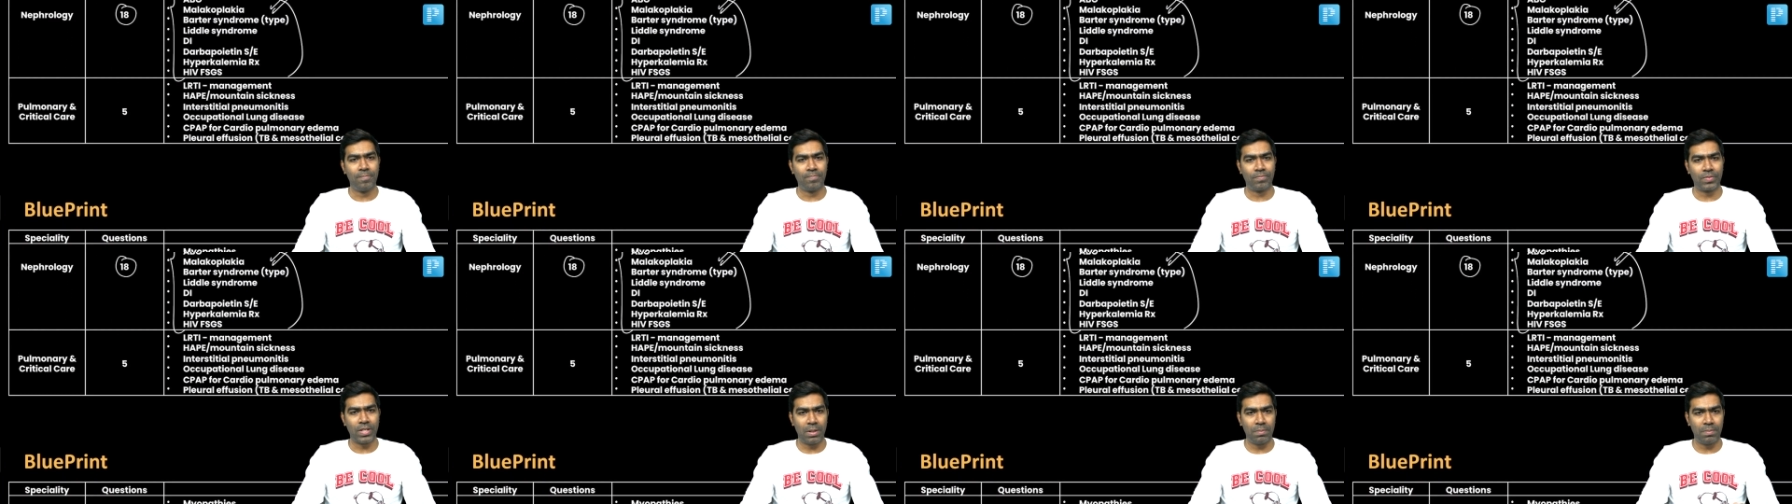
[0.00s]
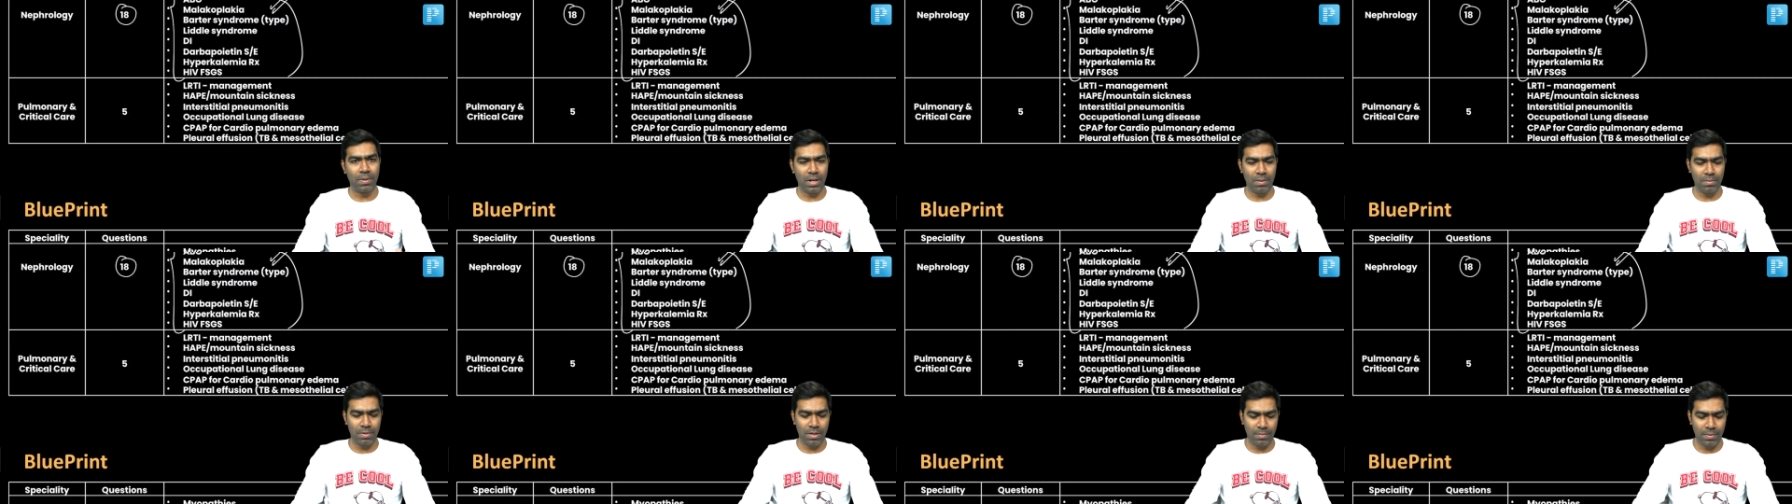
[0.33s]
And
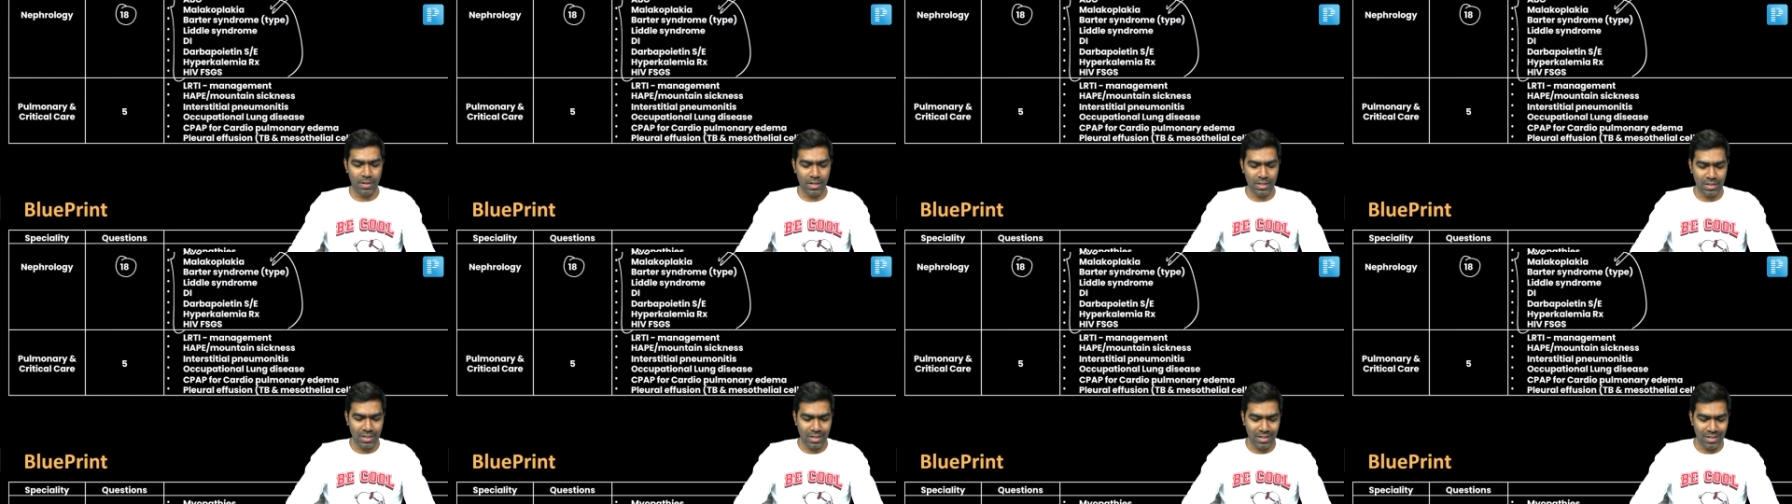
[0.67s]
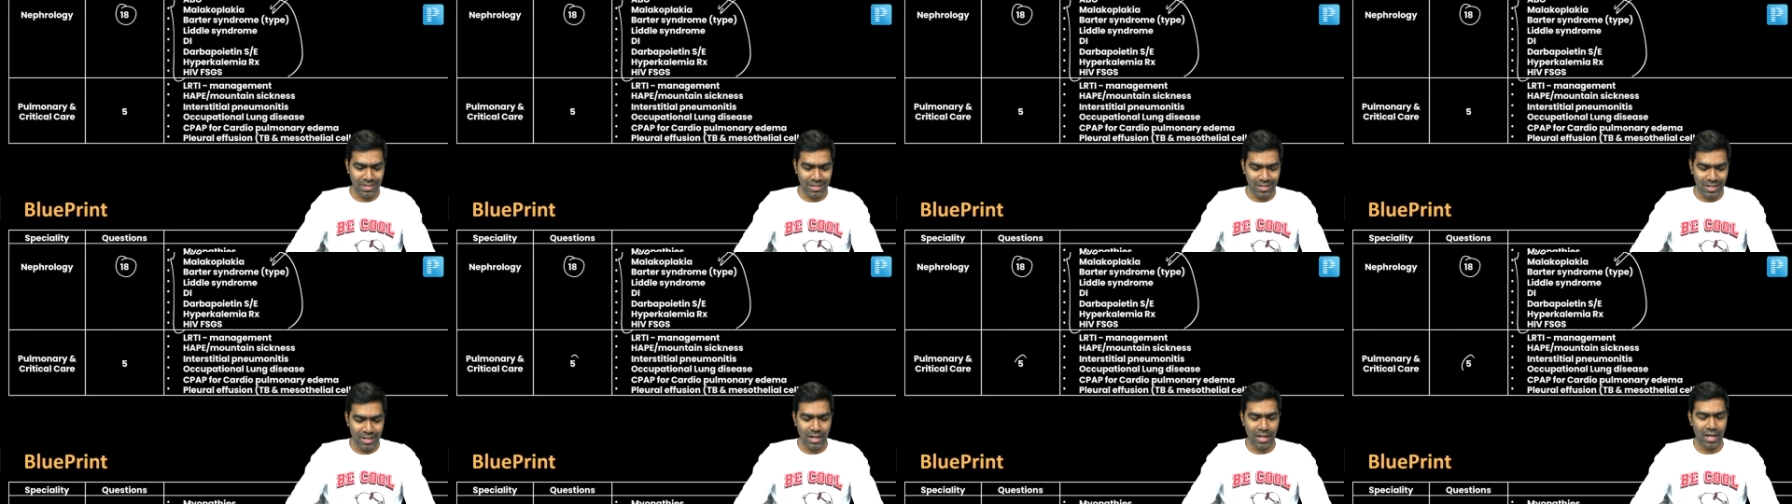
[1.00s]
pulmonary medicine
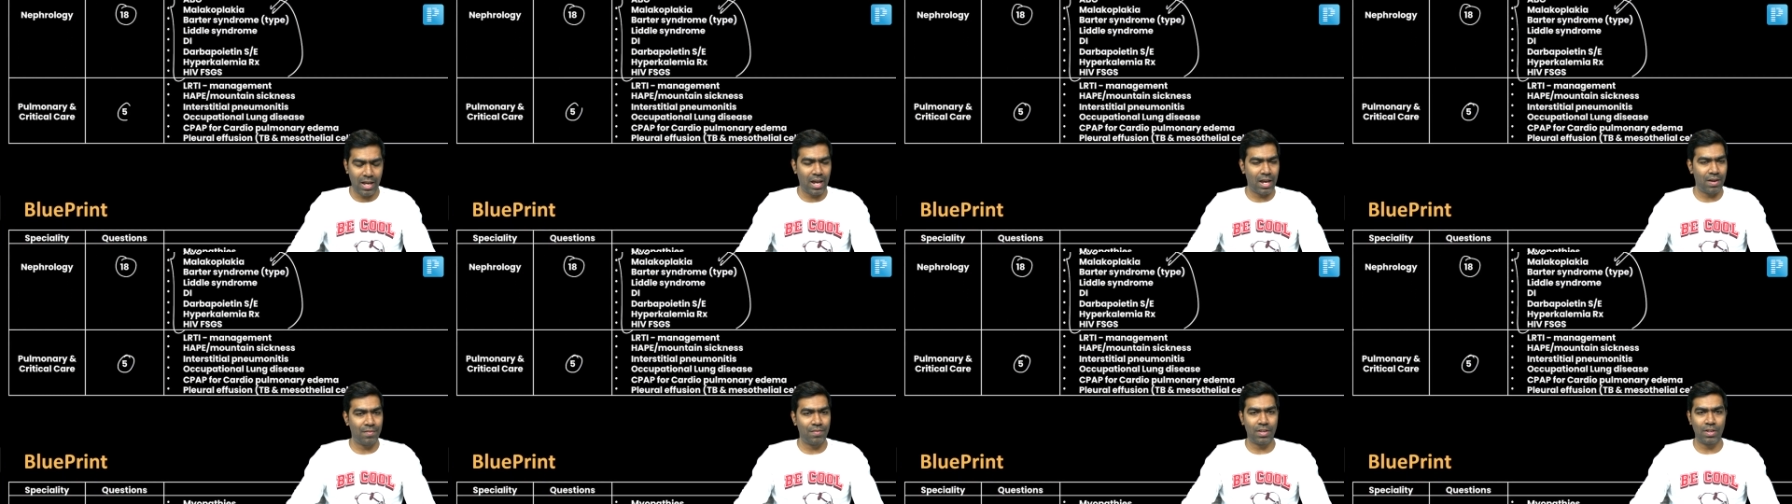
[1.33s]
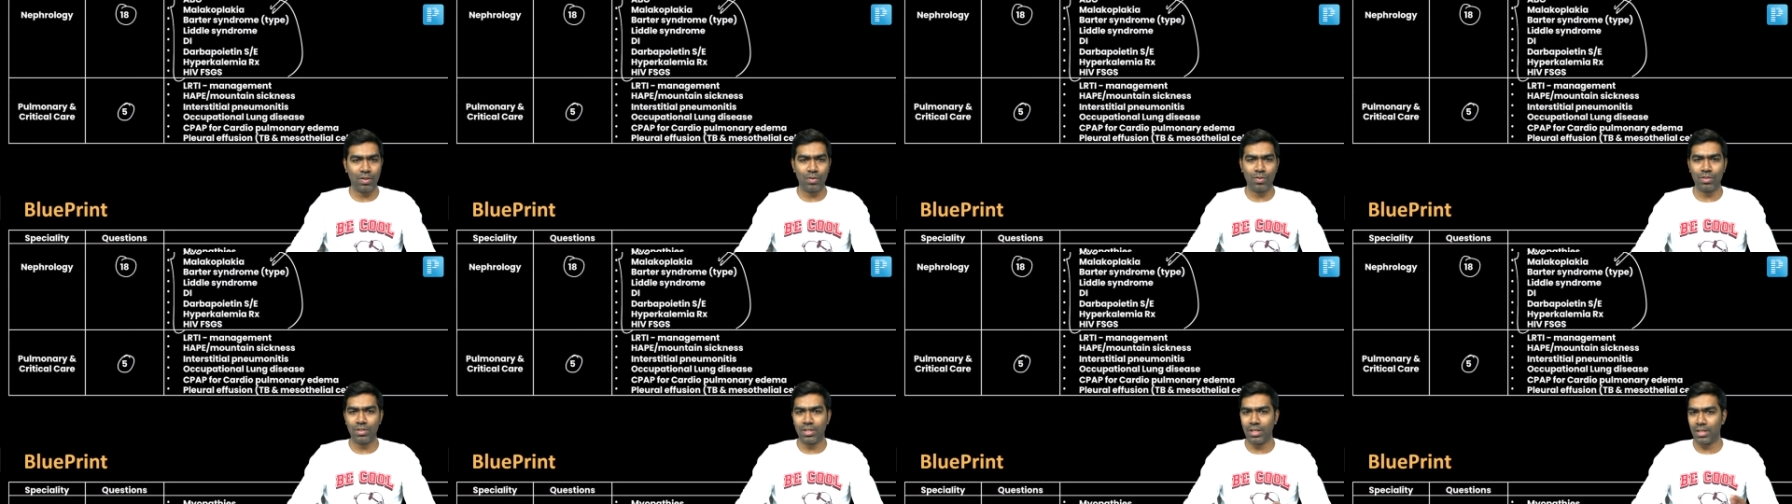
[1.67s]
did have
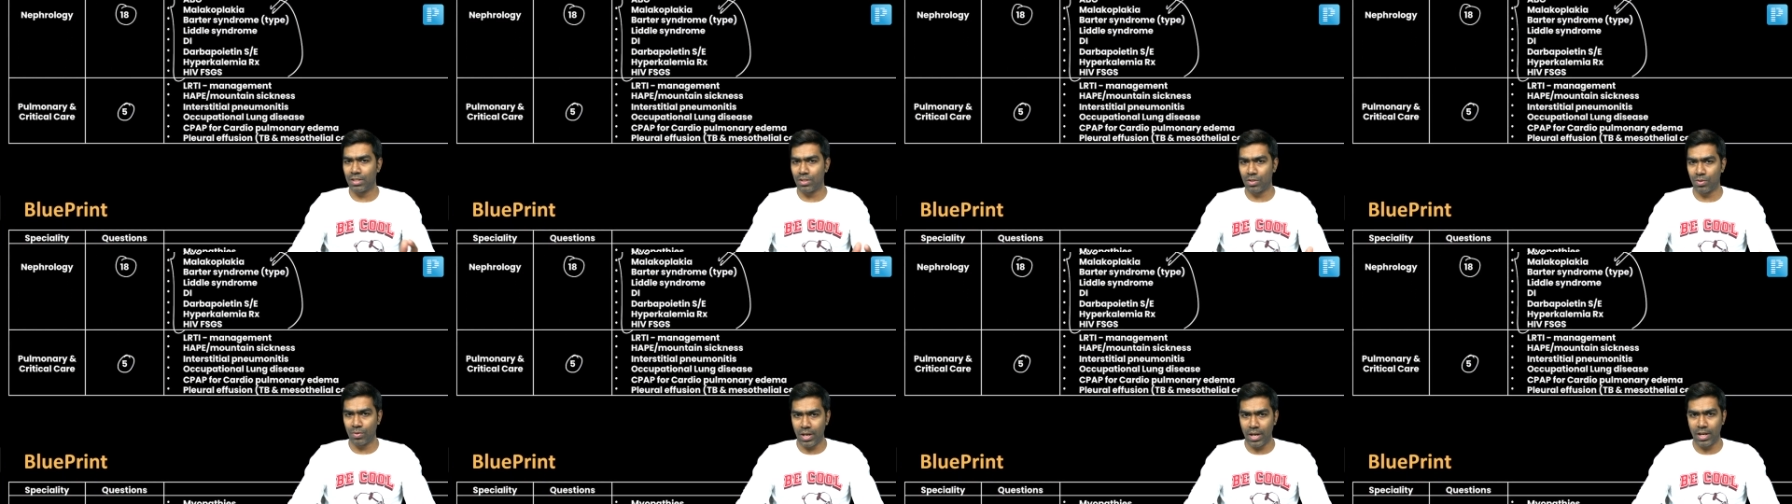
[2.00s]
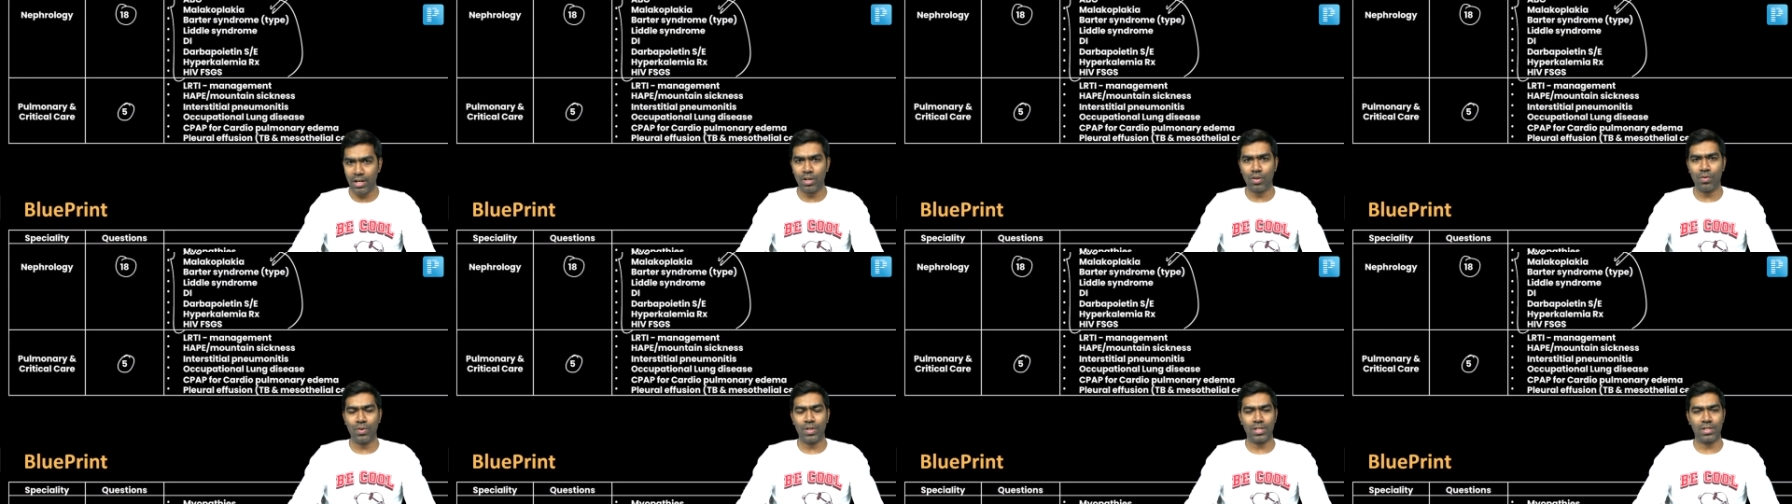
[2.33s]
around 6 to 8
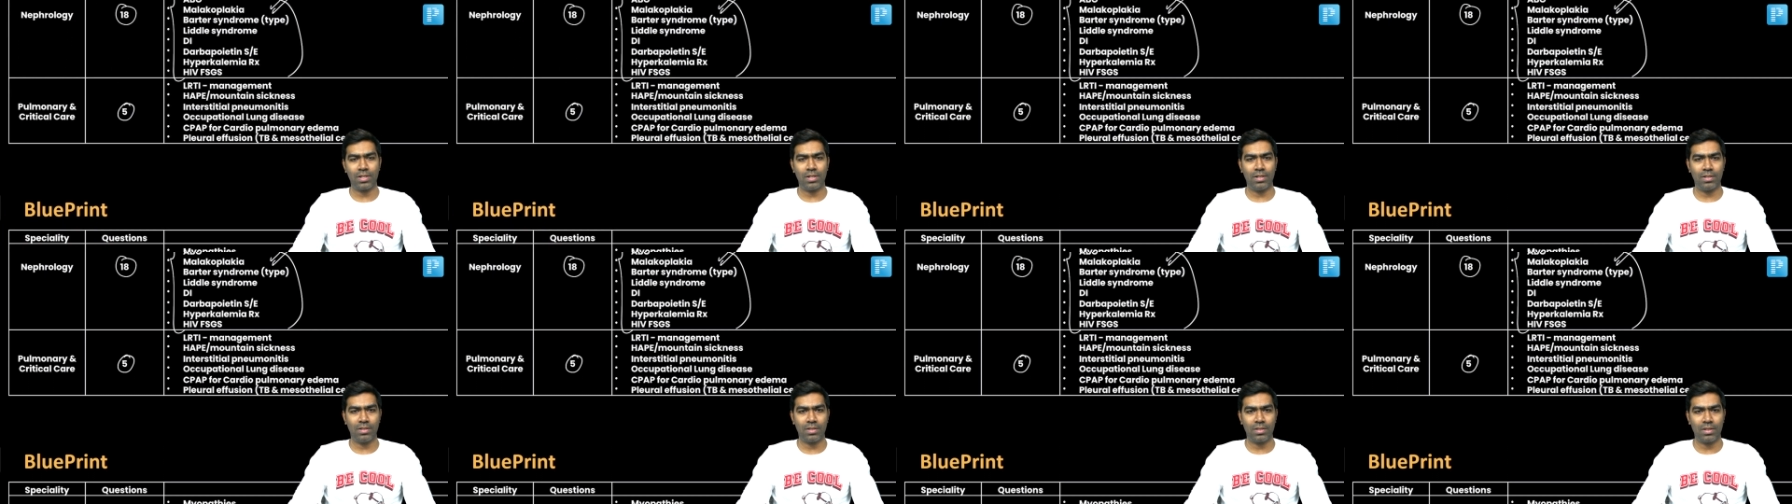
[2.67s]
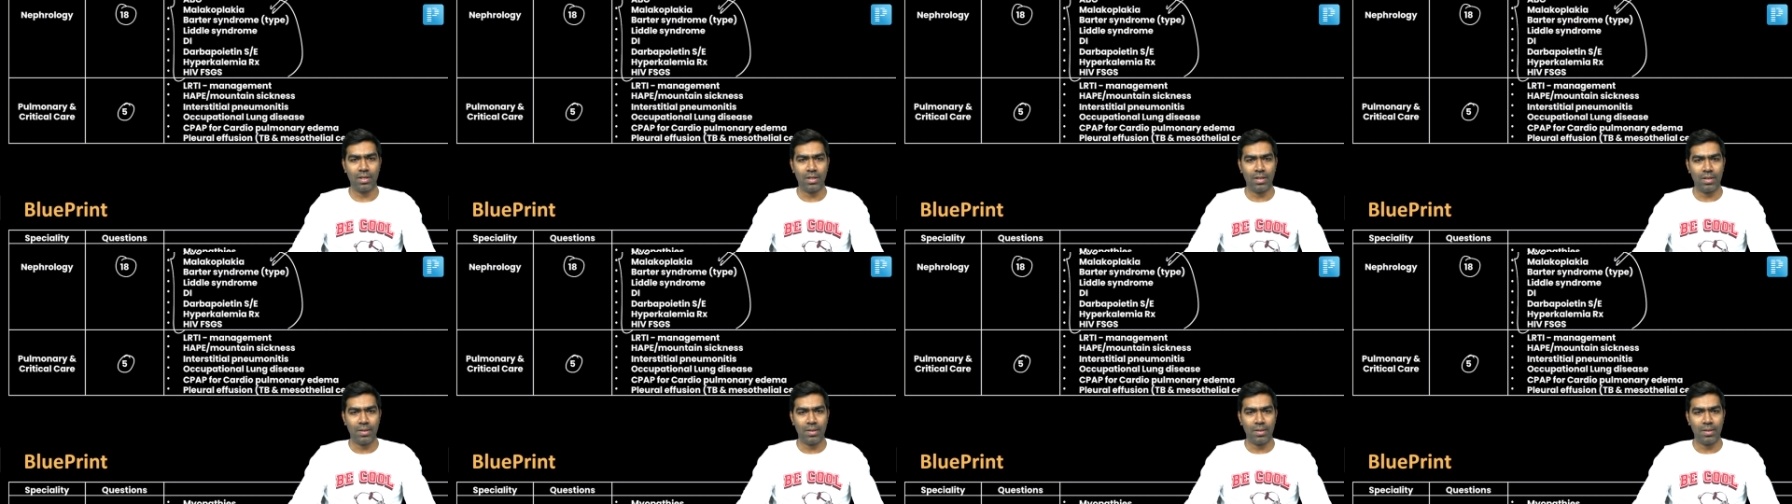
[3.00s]
questions,